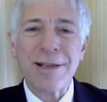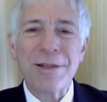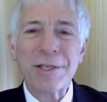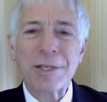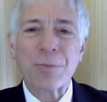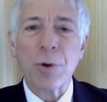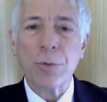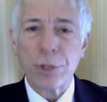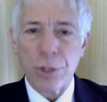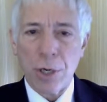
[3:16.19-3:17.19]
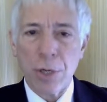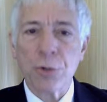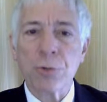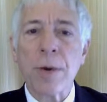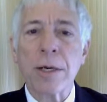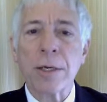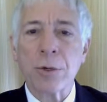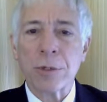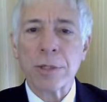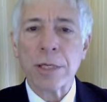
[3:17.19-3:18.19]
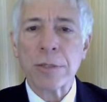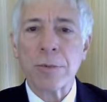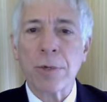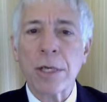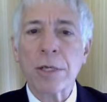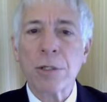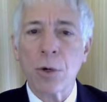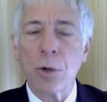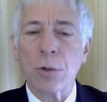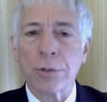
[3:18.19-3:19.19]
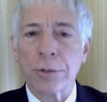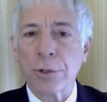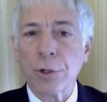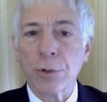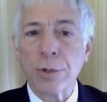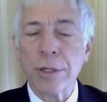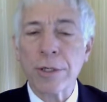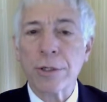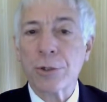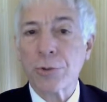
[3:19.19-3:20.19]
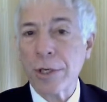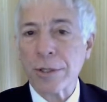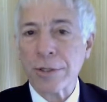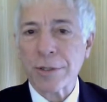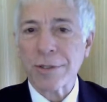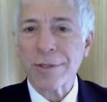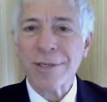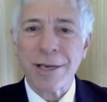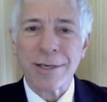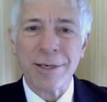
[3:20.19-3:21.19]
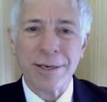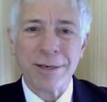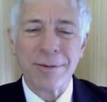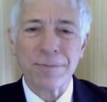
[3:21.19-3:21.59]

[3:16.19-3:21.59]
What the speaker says: This approach to undermining your testimony is called the learned treatise technique.